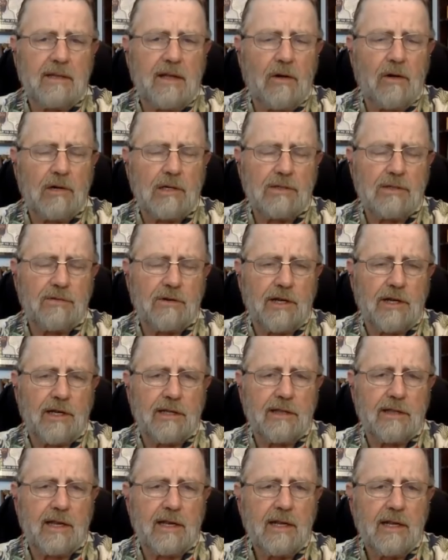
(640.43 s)
they always
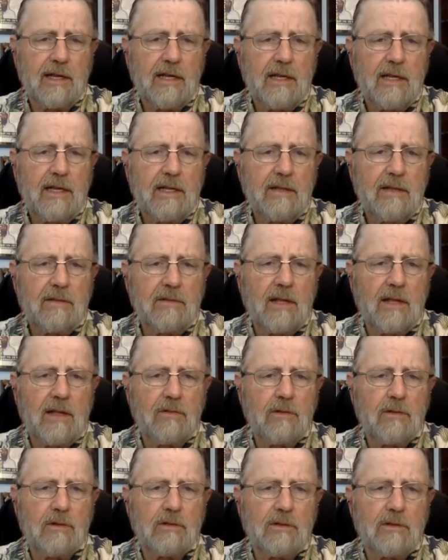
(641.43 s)
forget that
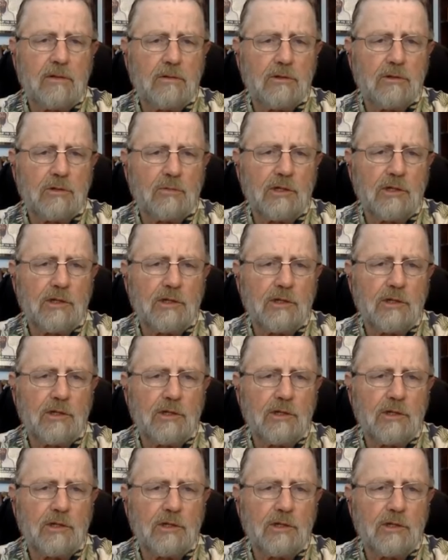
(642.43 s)
those